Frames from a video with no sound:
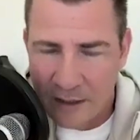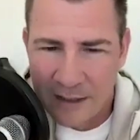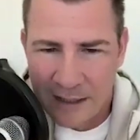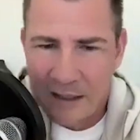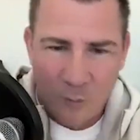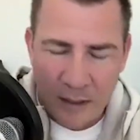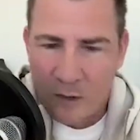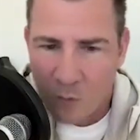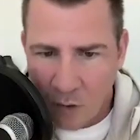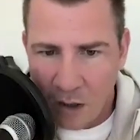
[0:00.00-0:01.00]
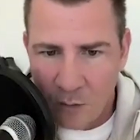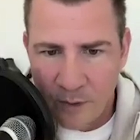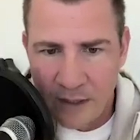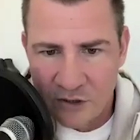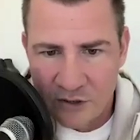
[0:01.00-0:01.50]
And again, not right or wrong,
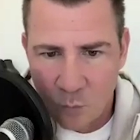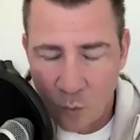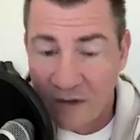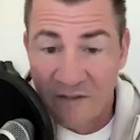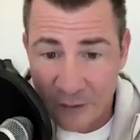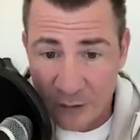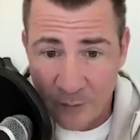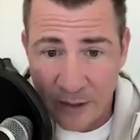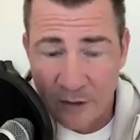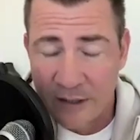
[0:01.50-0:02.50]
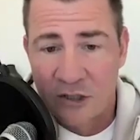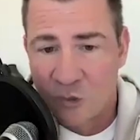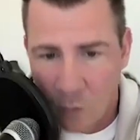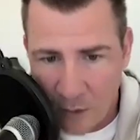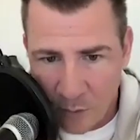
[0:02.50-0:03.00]
but it just one feels better and
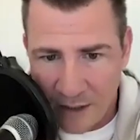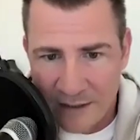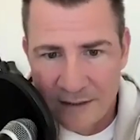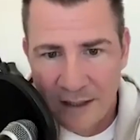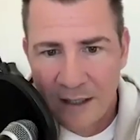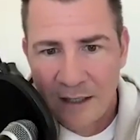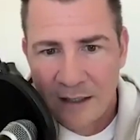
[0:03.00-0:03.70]
gets you one place,